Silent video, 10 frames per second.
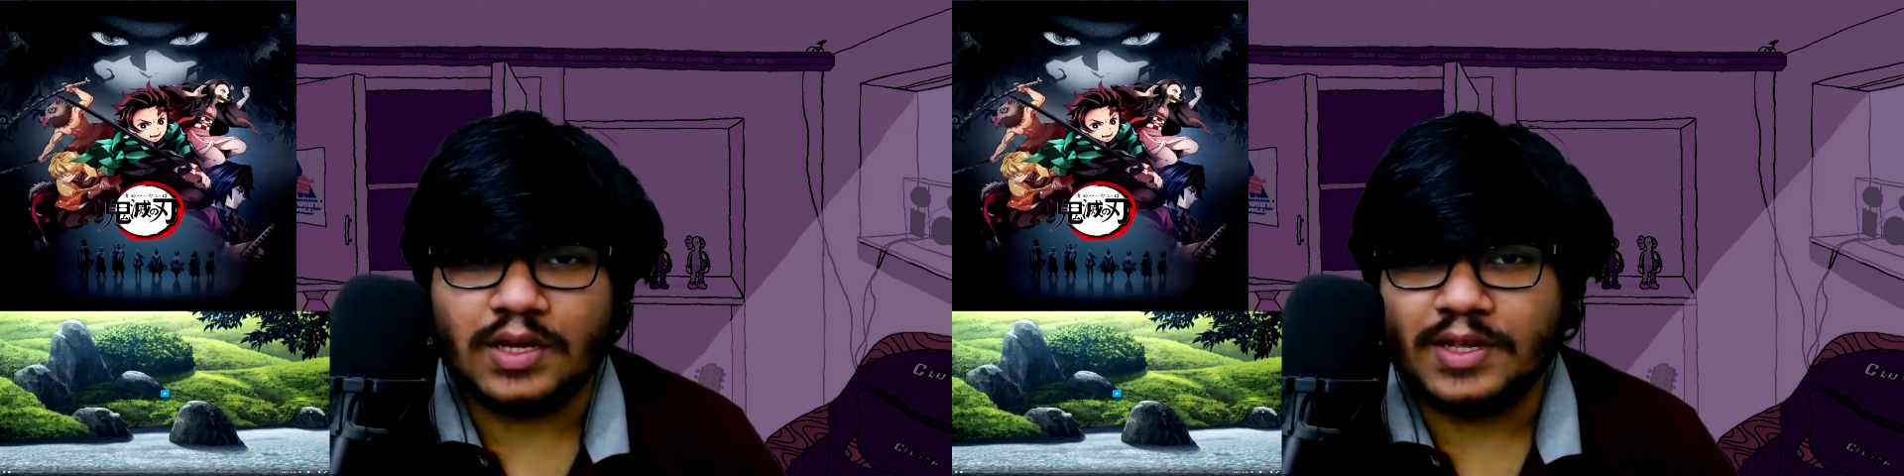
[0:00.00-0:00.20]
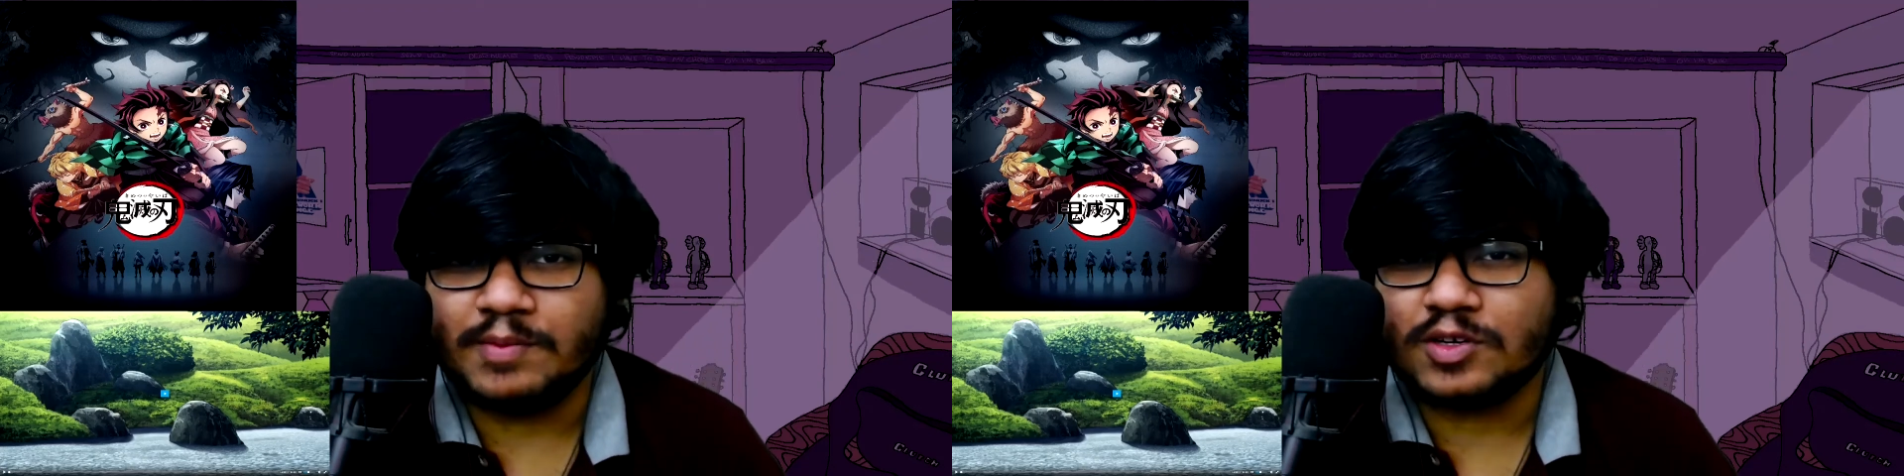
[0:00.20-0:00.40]

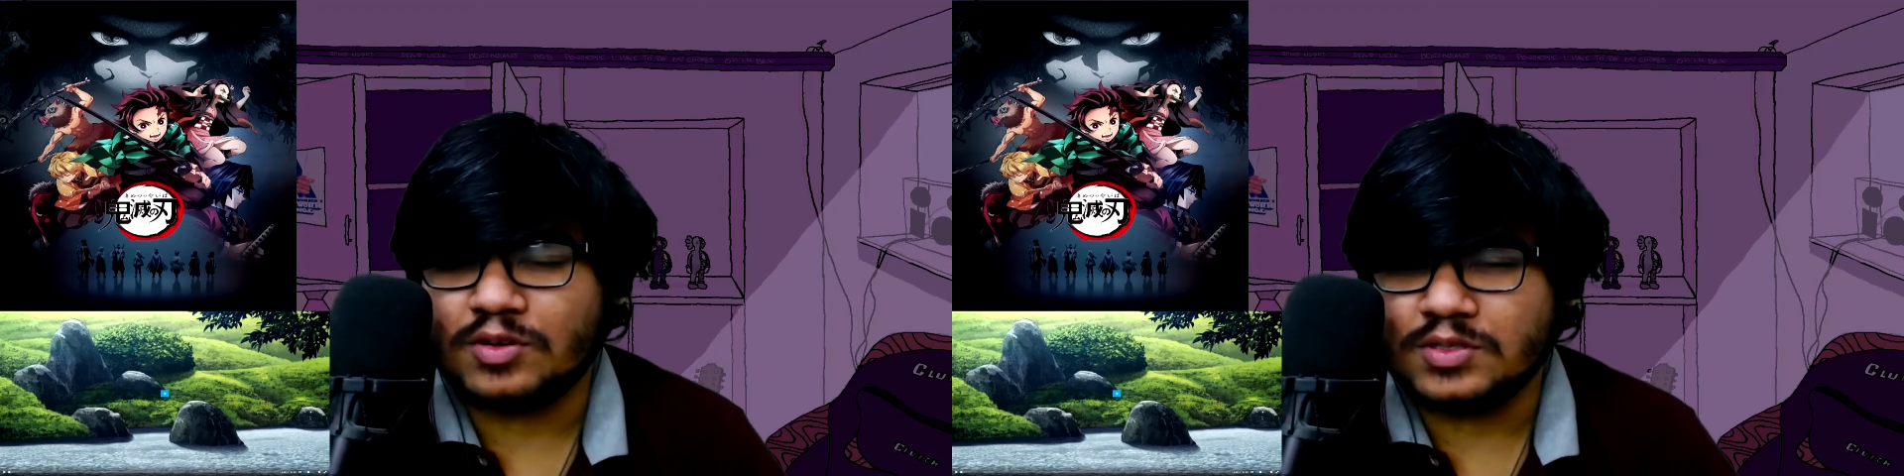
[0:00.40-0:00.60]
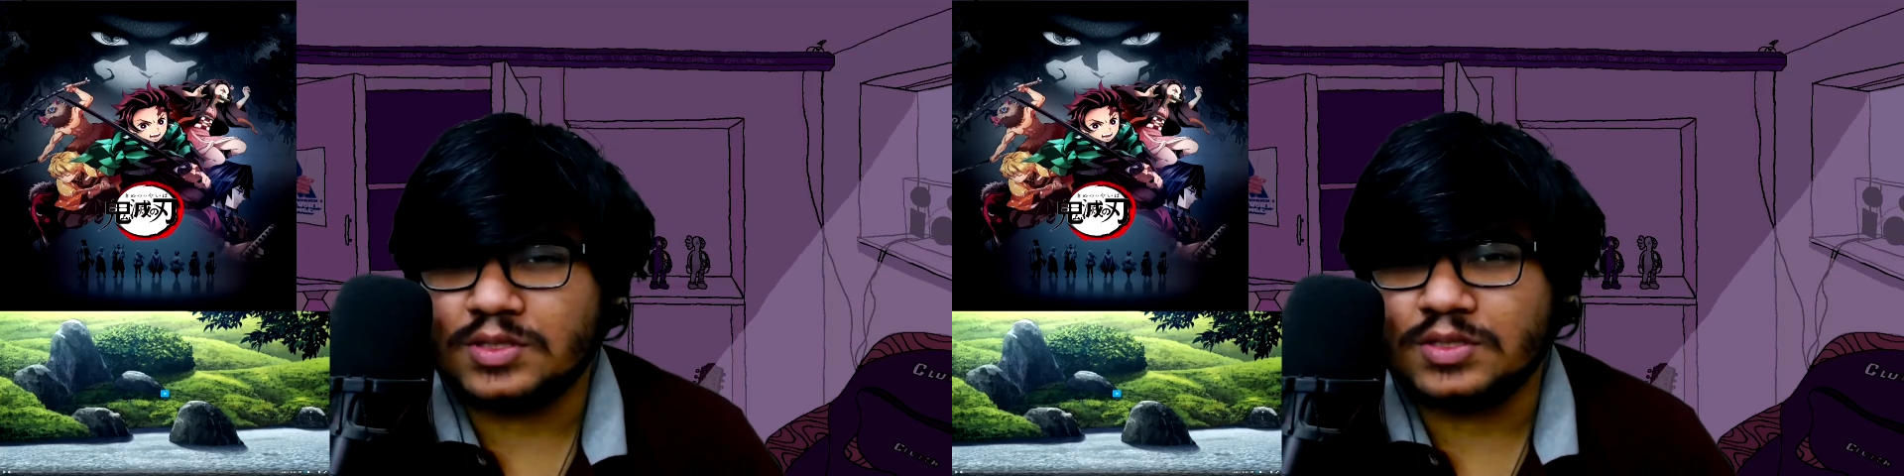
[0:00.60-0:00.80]
demon
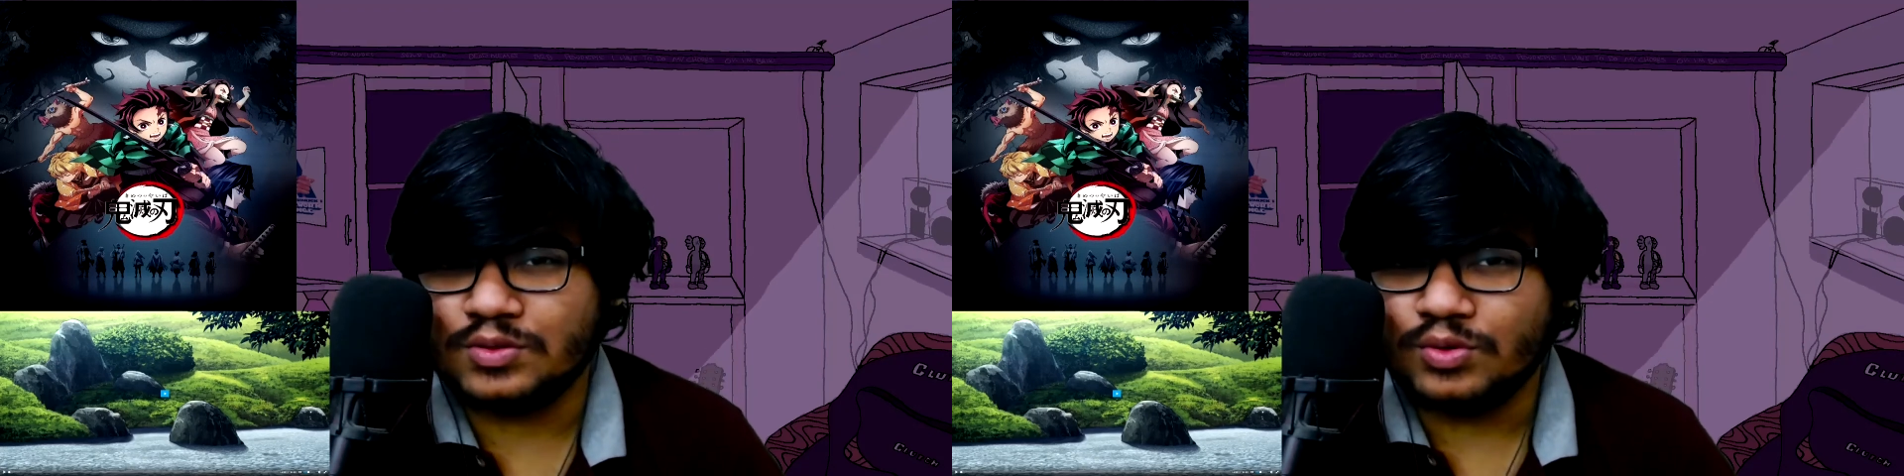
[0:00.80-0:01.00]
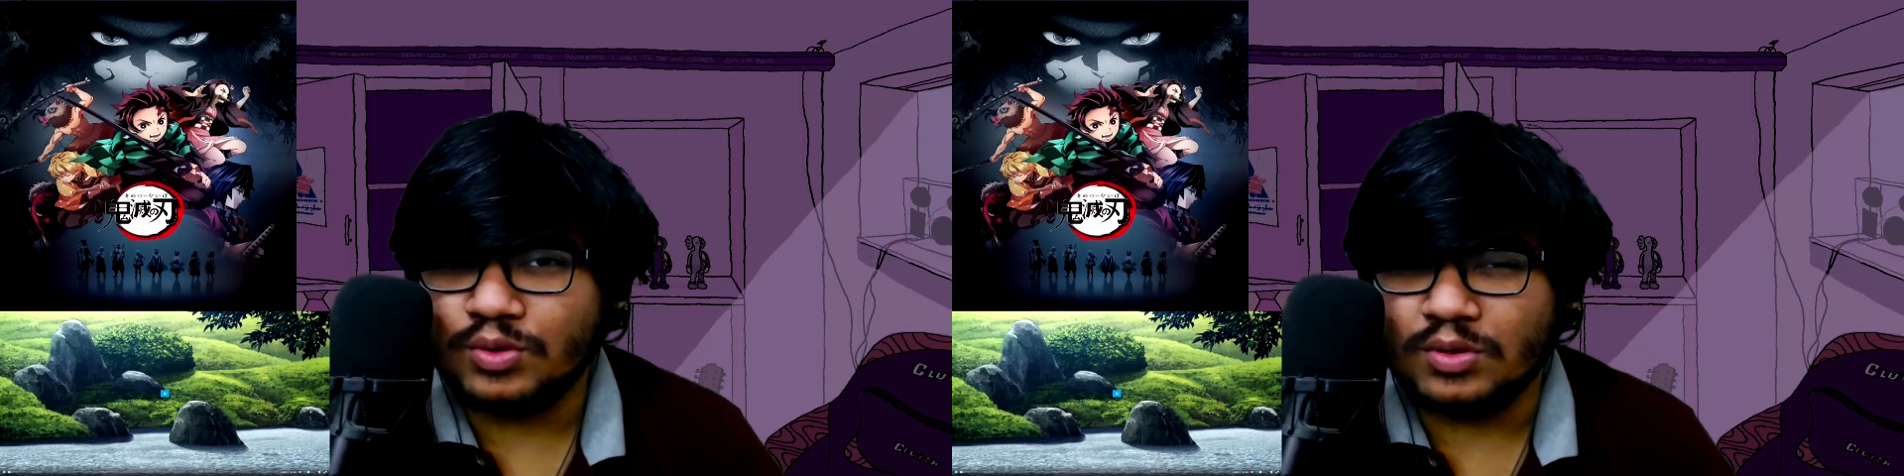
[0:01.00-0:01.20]
course's
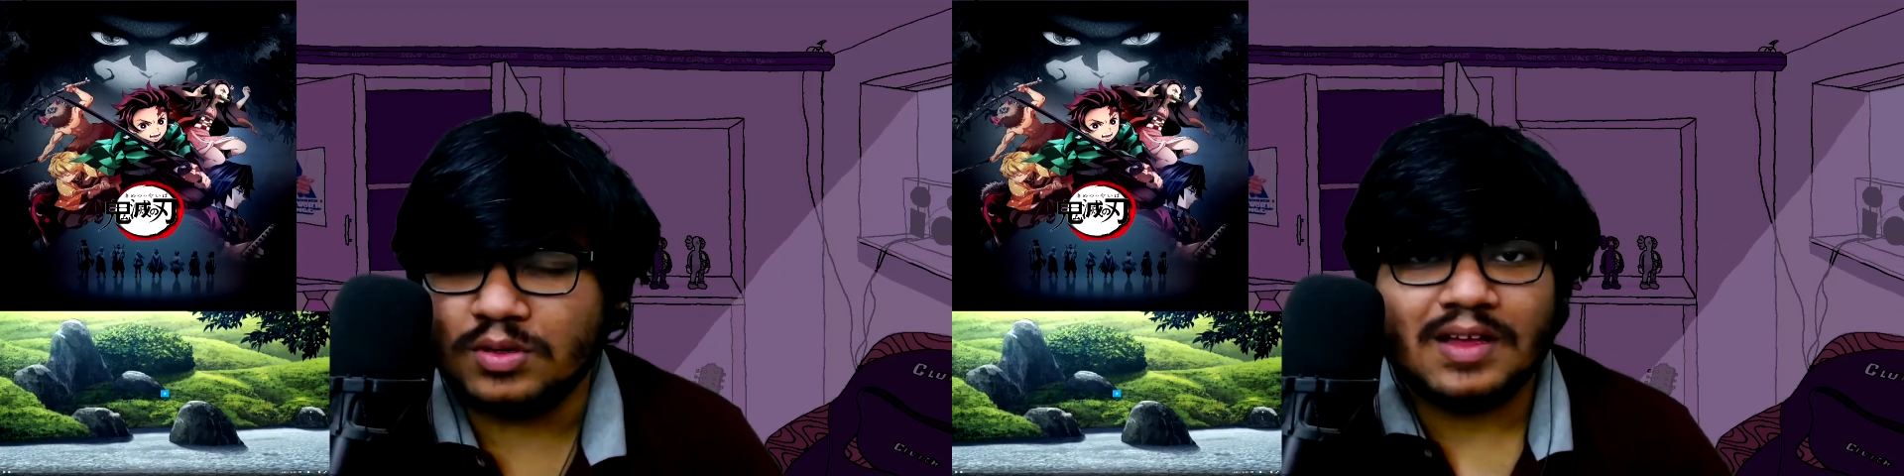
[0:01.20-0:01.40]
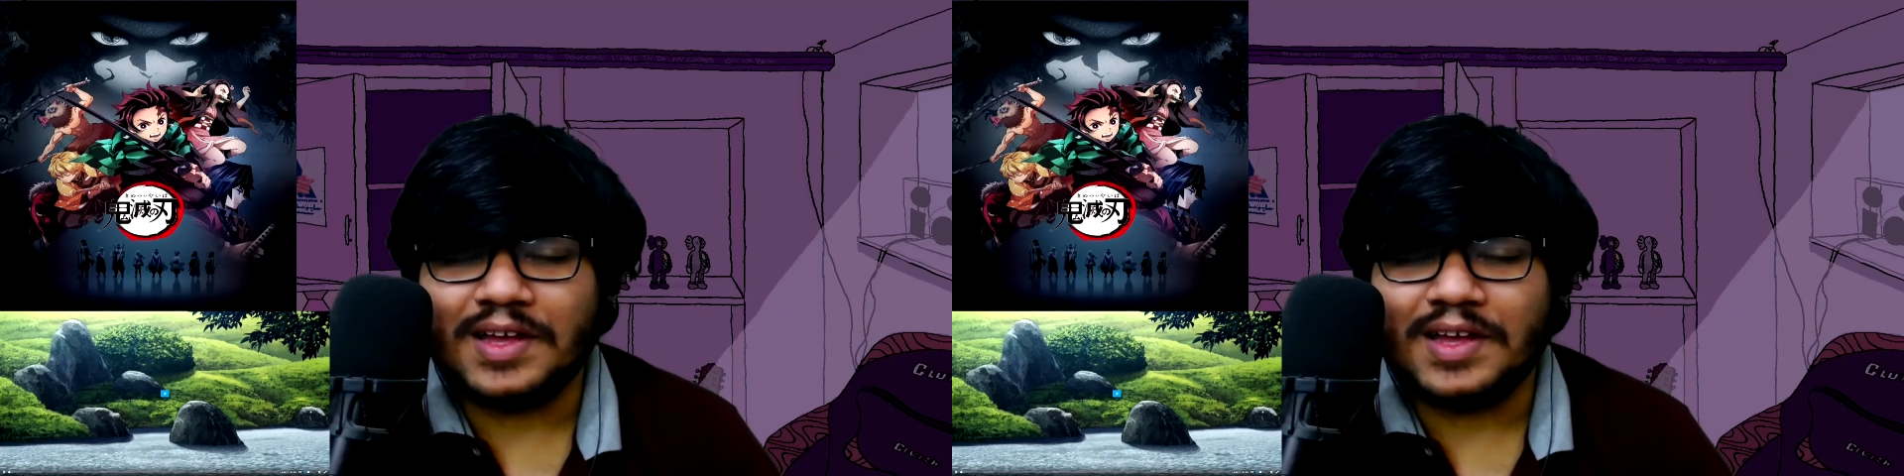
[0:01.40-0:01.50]
rule?